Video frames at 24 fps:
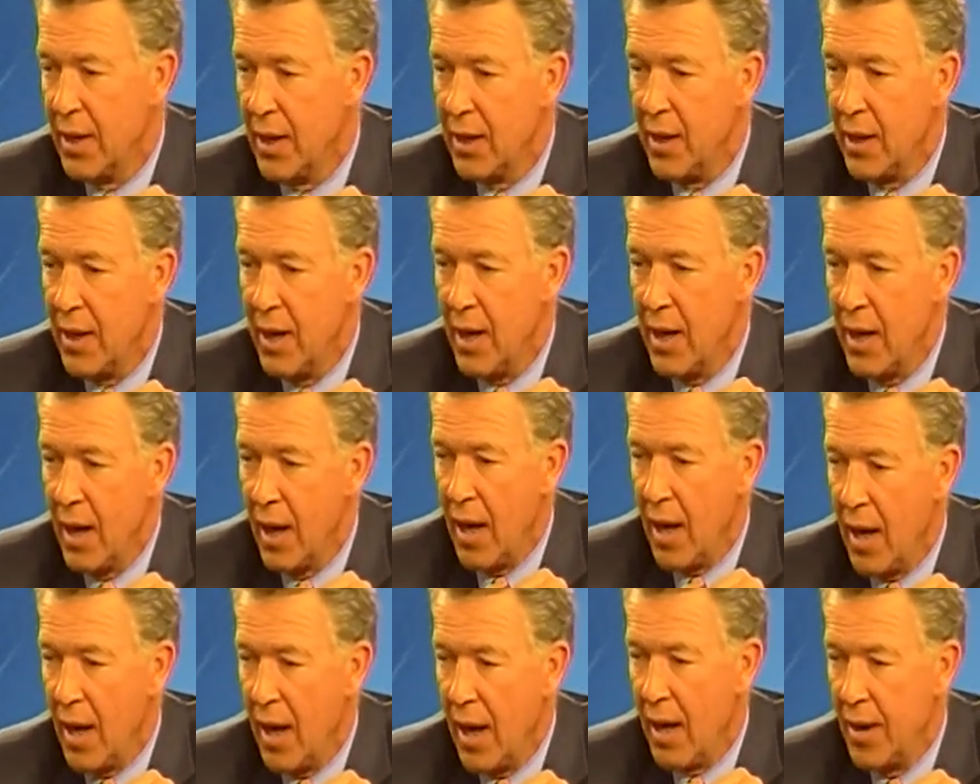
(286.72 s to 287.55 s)
And they
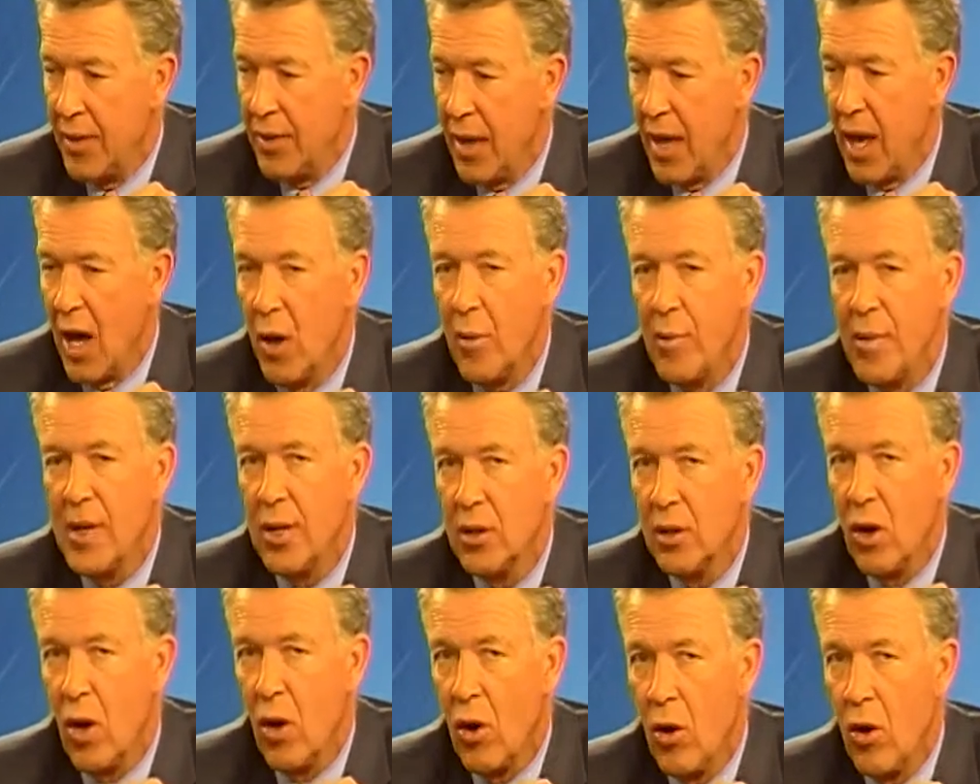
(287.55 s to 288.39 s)
helped me
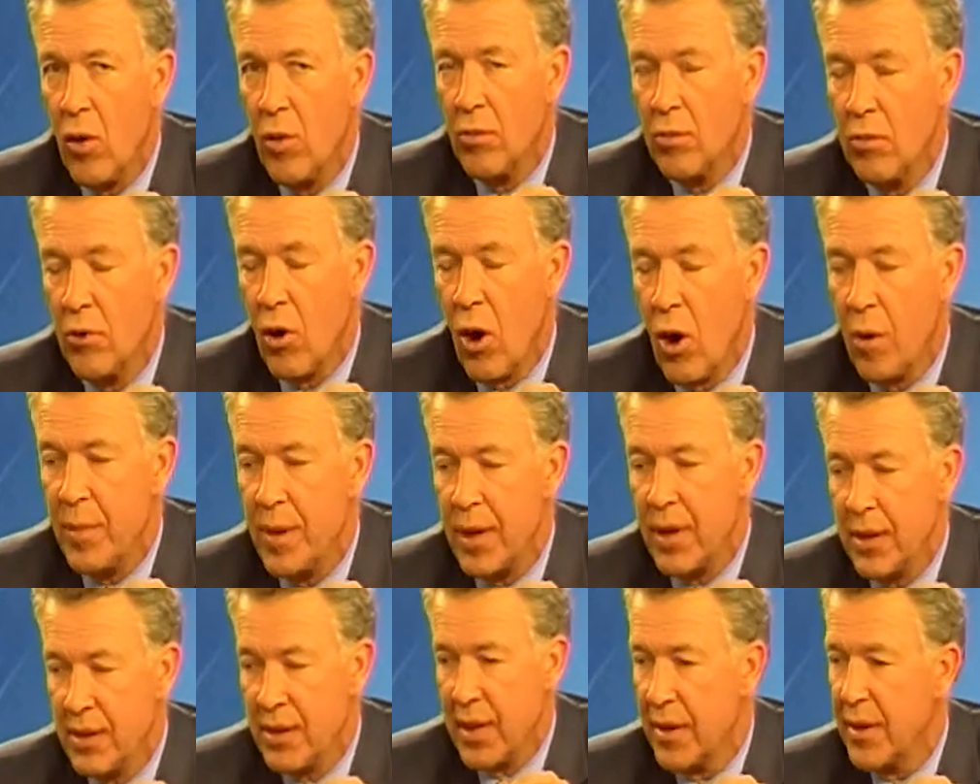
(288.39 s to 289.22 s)
grow because I think
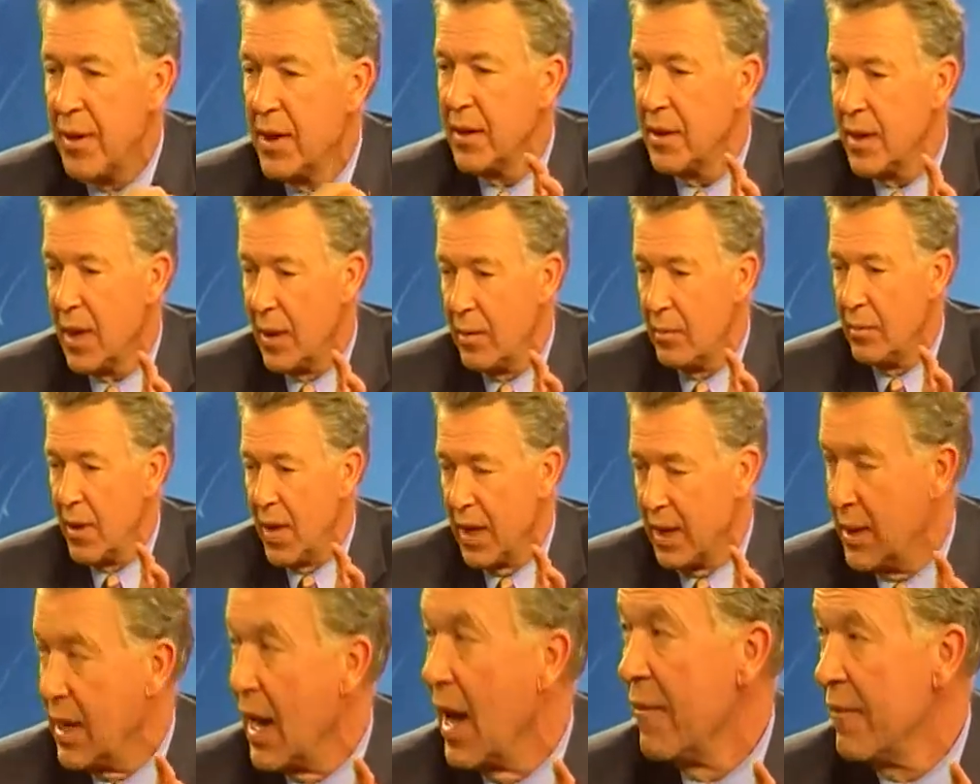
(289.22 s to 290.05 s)
they had confidence
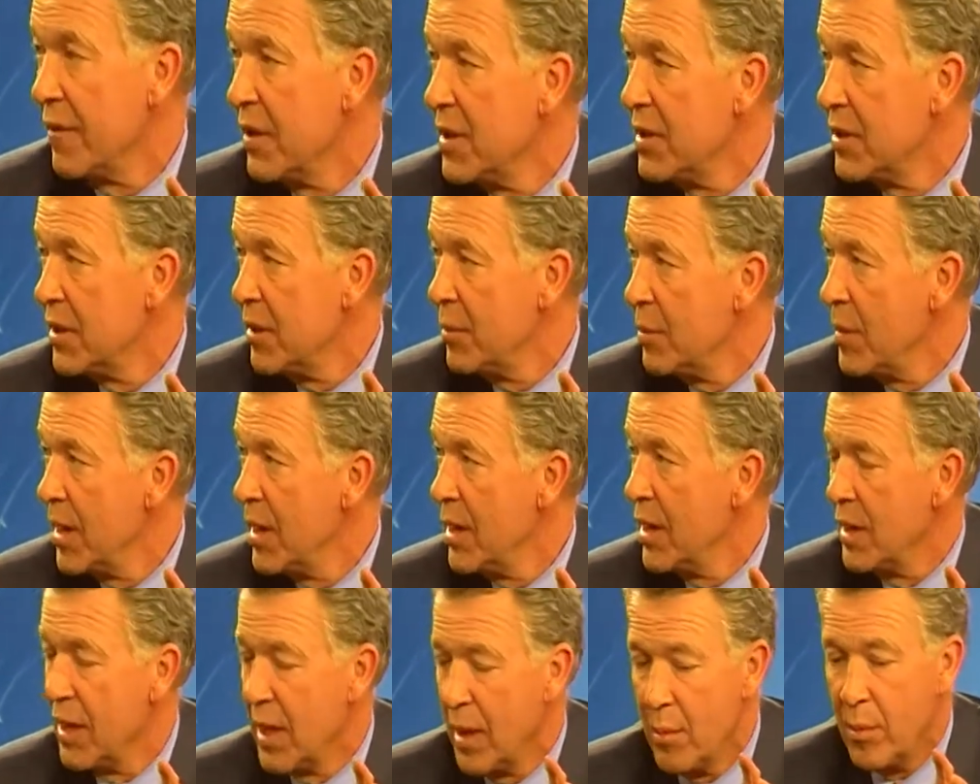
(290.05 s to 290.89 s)
in me, and they
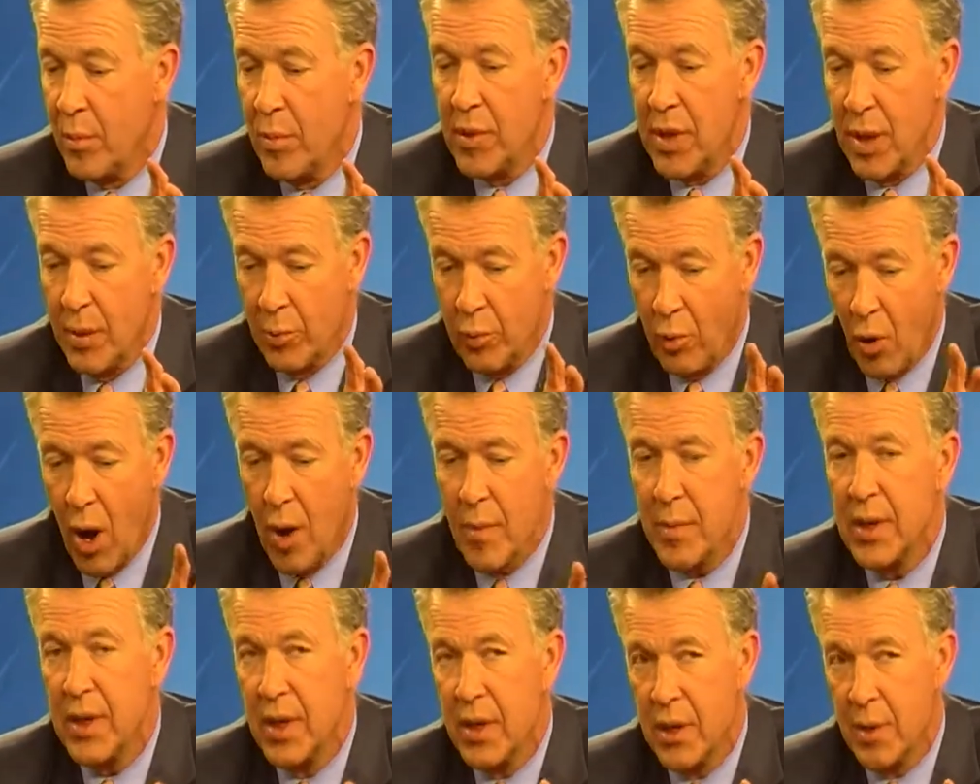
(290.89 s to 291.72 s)
brought me into the
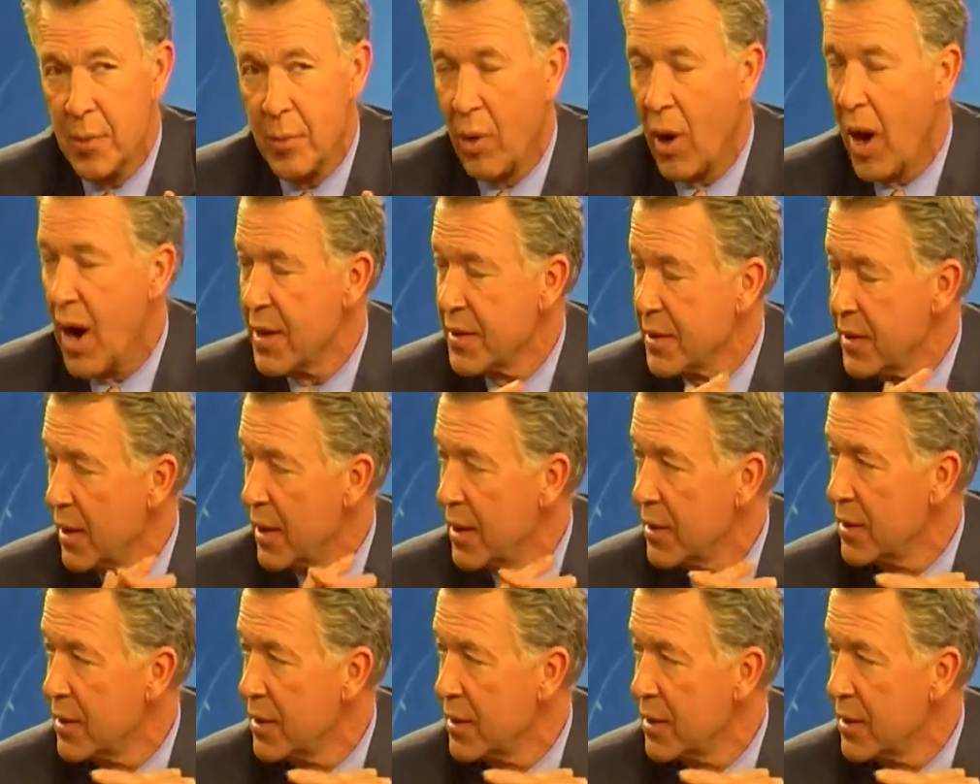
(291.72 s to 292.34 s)
process, and